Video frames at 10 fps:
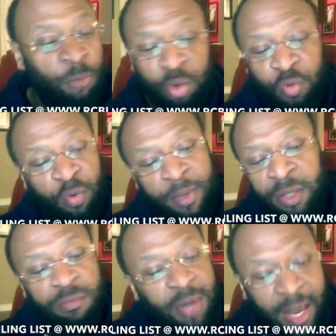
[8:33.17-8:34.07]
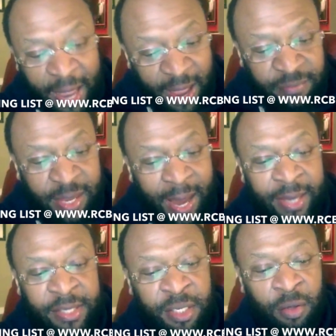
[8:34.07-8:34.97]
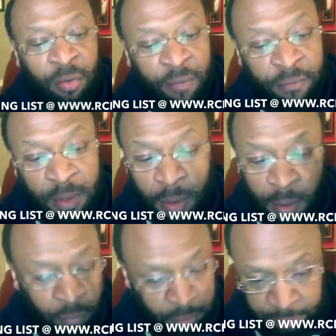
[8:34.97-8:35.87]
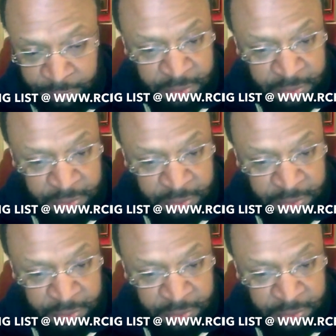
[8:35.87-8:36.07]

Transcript: Most women do not have the ideal of, well,